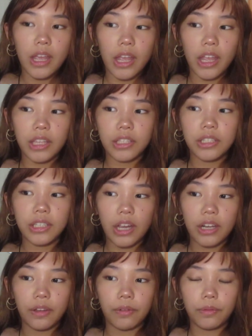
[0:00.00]
it just
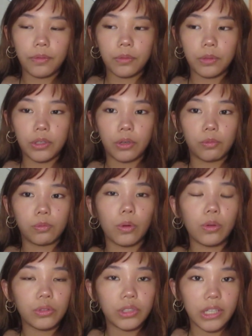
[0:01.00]
kind of, you know,
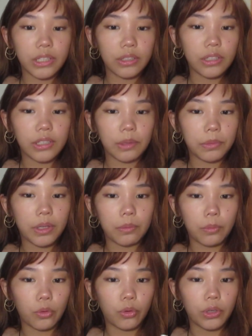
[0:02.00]
rolled into something
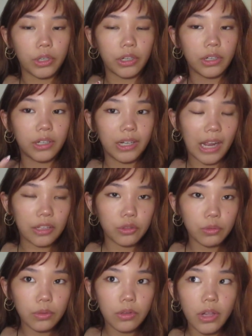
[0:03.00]
more
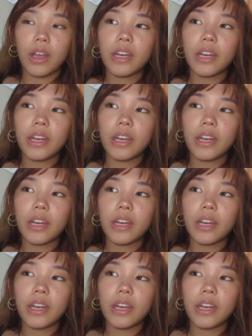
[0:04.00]
natural.